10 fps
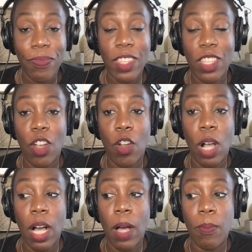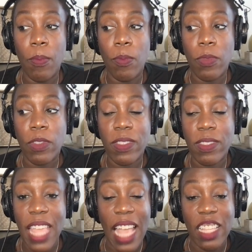you know,
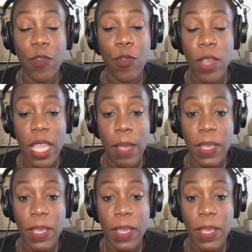tax-free,